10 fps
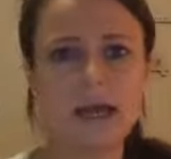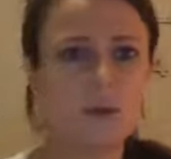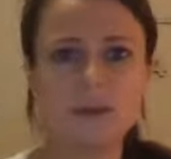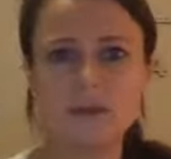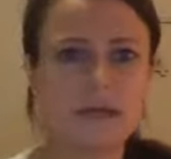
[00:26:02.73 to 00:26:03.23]

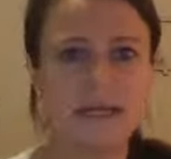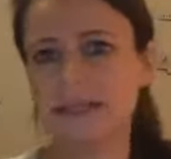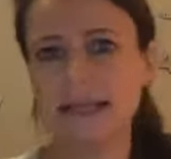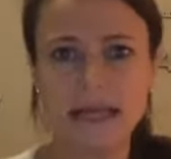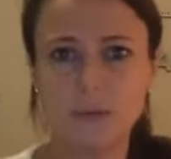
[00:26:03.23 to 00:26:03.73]
I do the next
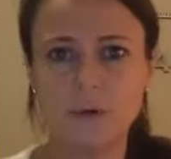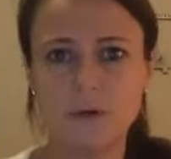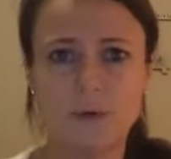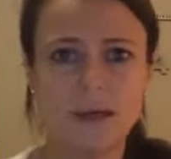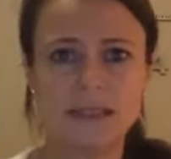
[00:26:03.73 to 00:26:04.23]
thing? How do I
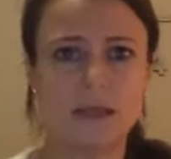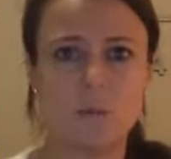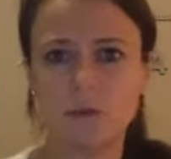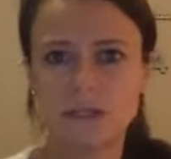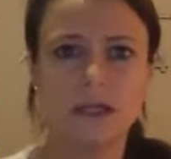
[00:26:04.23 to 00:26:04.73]
do the next thing?
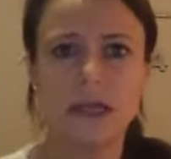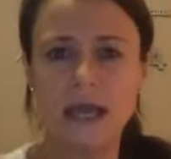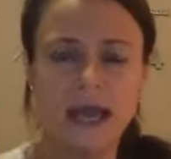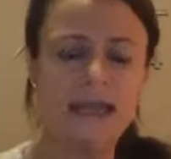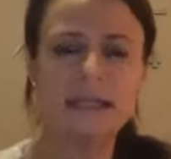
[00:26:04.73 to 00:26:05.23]

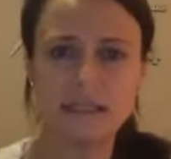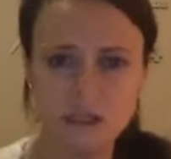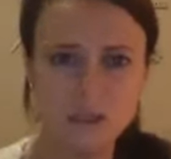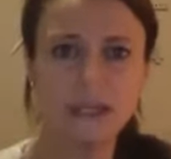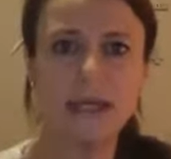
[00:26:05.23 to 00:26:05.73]
And it's
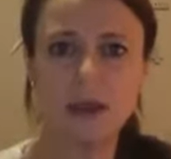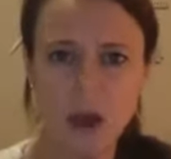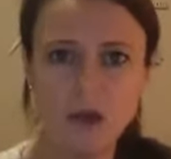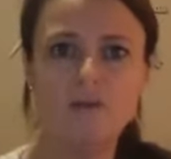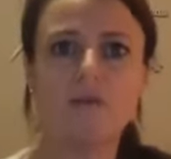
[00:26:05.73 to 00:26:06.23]
looking
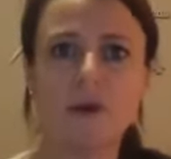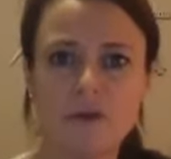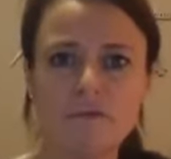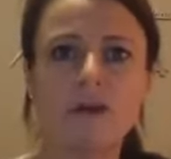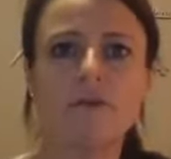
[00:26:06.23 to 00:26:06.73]
over and
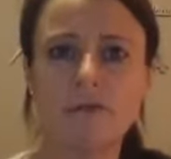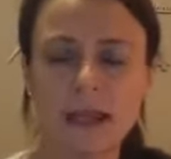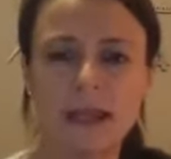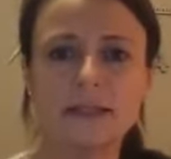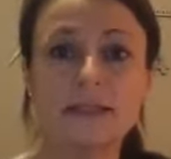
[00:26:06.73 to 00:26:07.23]
over and over
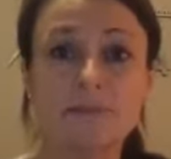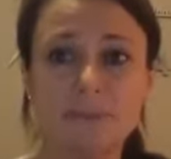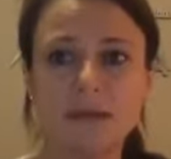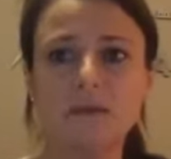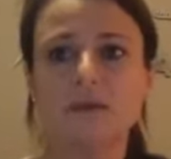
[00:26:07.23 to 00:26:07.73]
again to
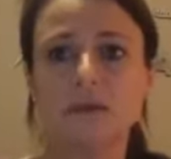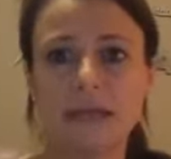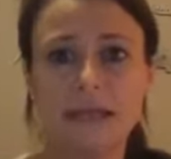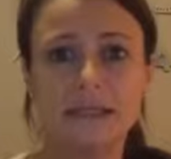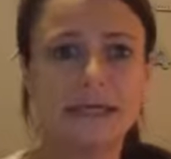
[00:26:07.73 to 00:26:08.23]
build on
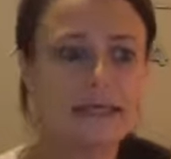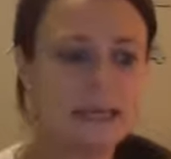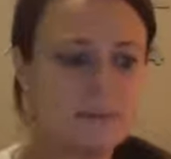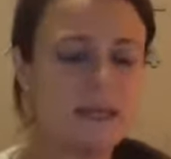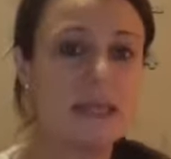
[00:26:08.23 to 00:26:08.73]
and
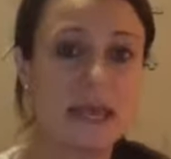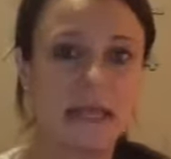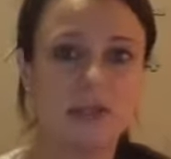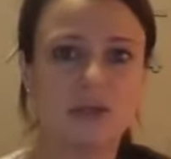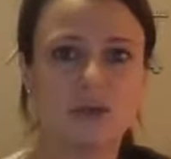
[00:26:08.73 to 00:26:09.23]
give me the
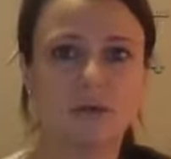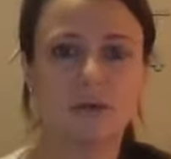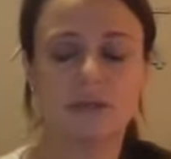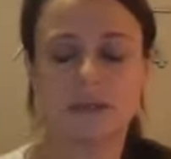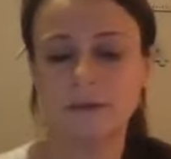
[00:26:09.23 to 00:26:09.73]
next tools.